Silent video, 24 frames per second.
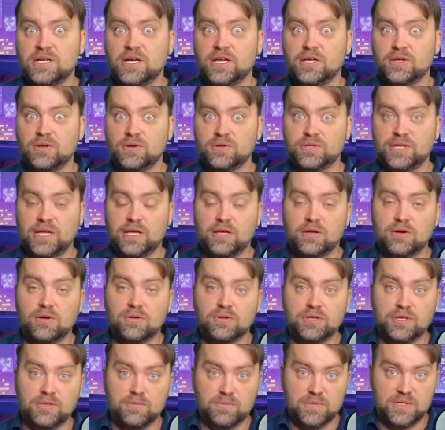I got the
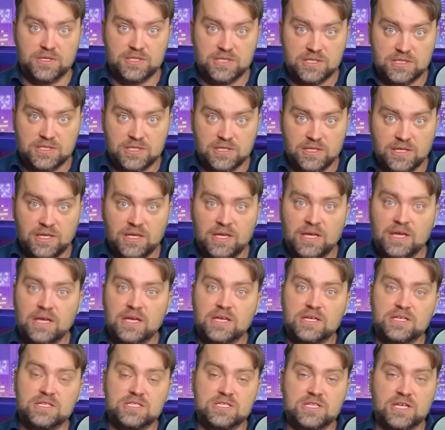call immediately
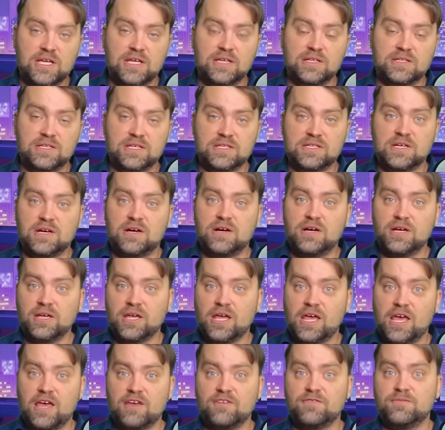saying that I
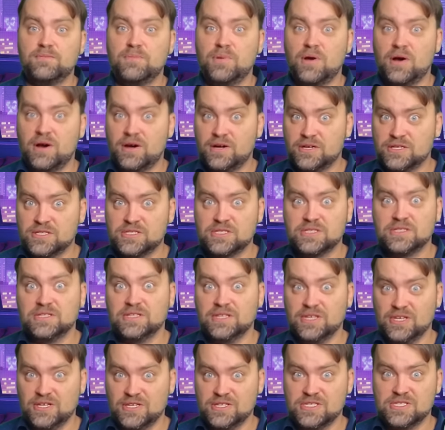have passed
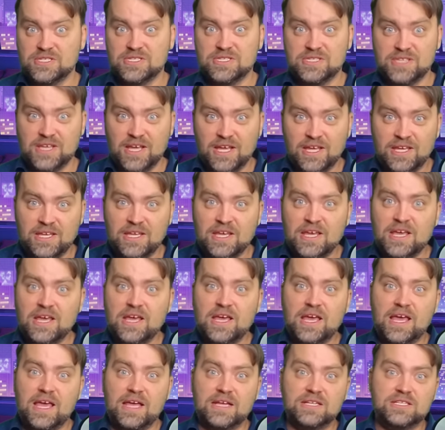this day
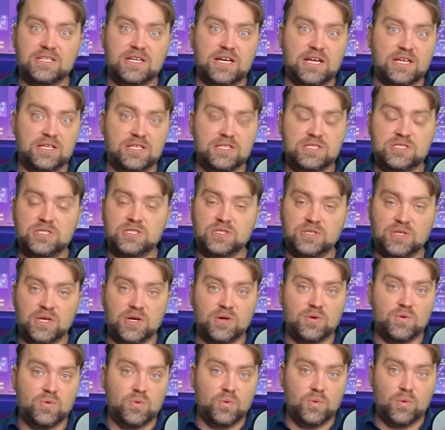and I need to
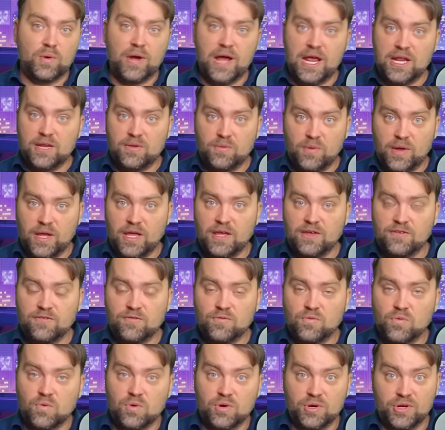go right away
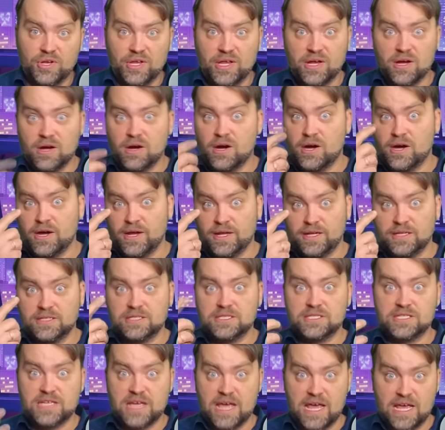for the eye
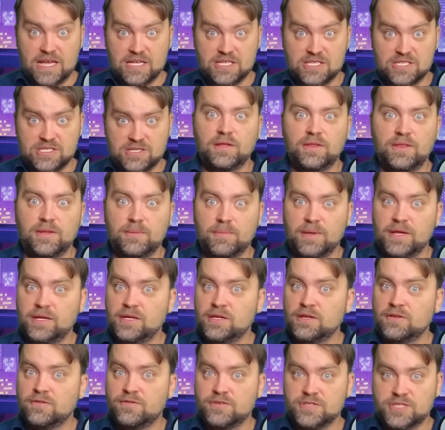test. The
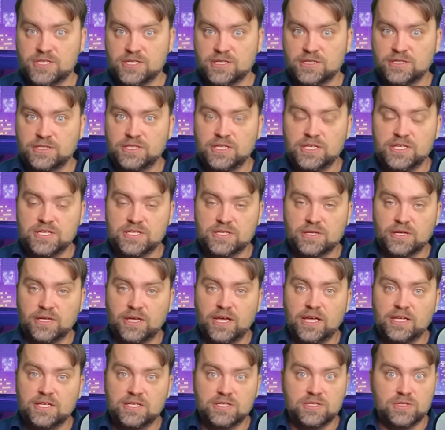medical facility is
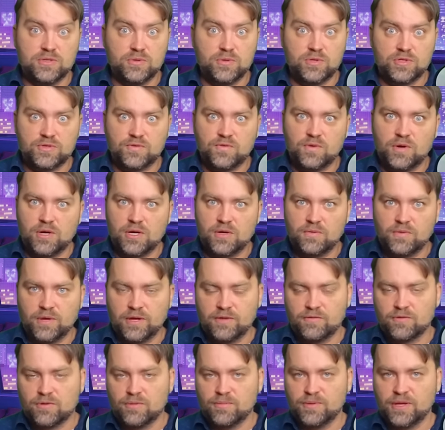located not far away
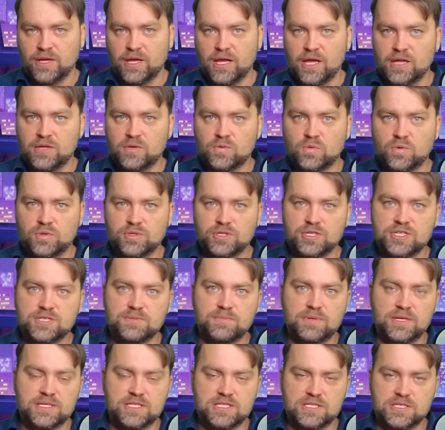from the headquarters,
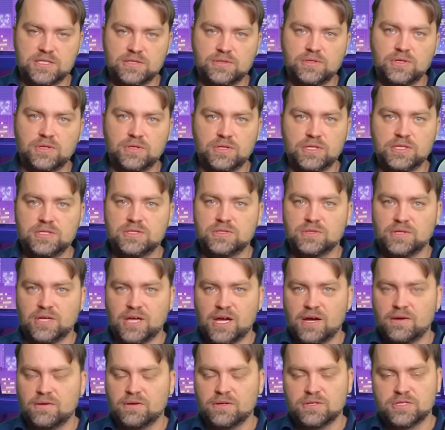but still you need to
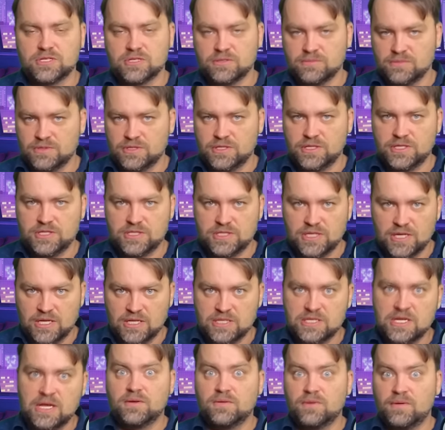cover some
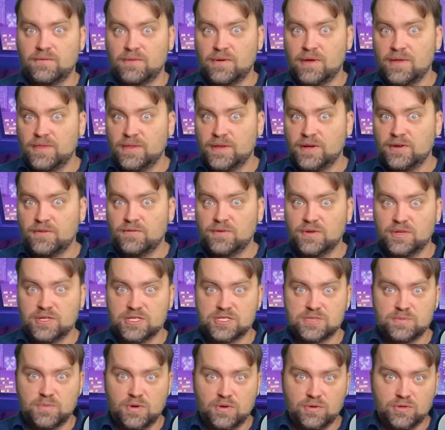distance. We went there with a
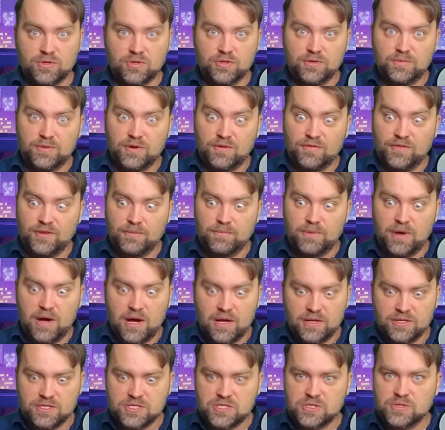small group of the
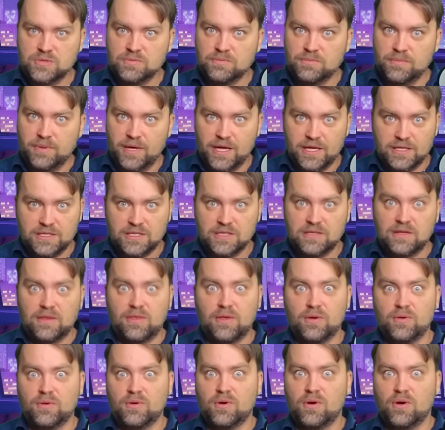pilots who made it
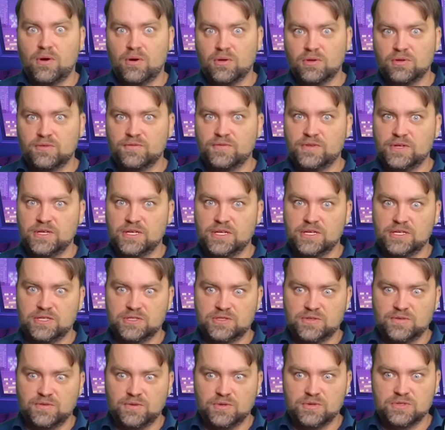through all of the
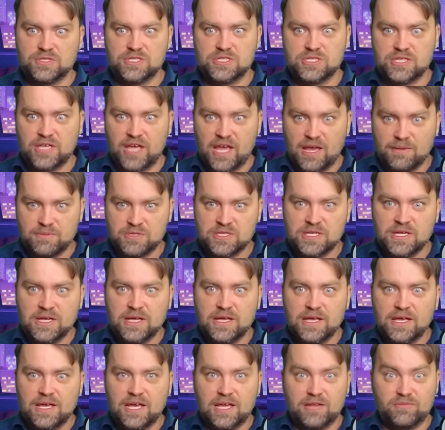interview steps,
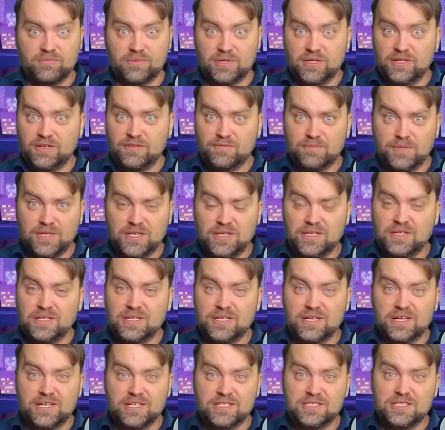and believe me,
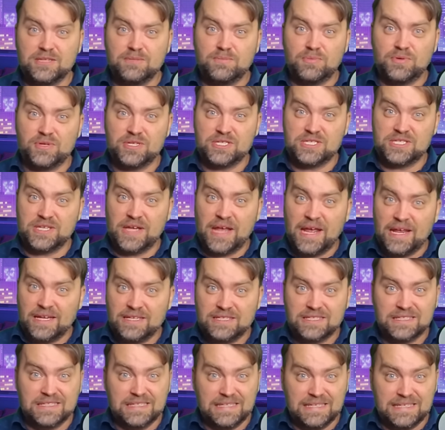
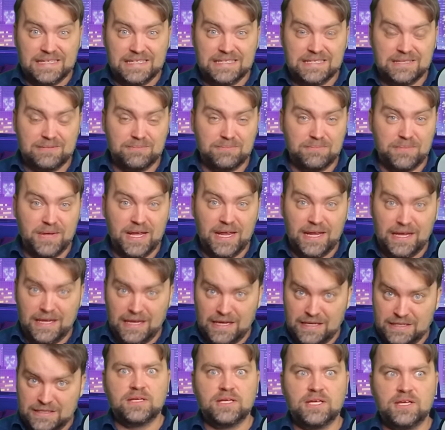90% didn't make
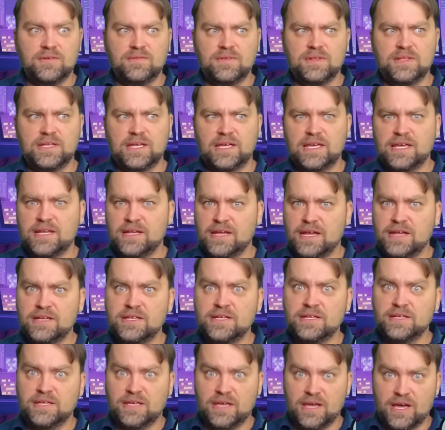it. Even the
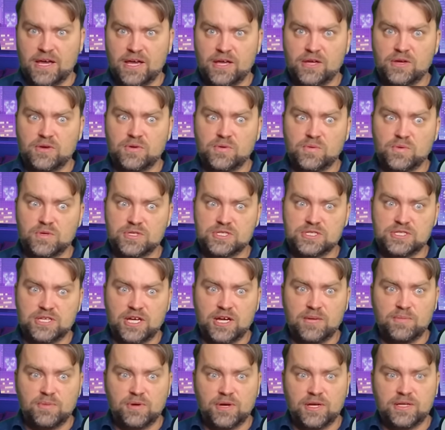Canadian guy who was
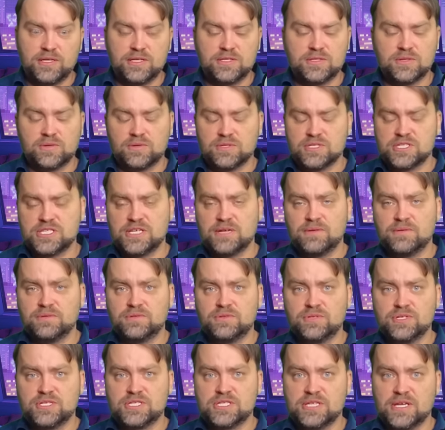type-rated on
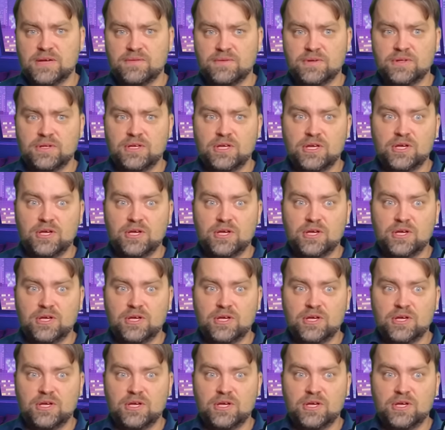737,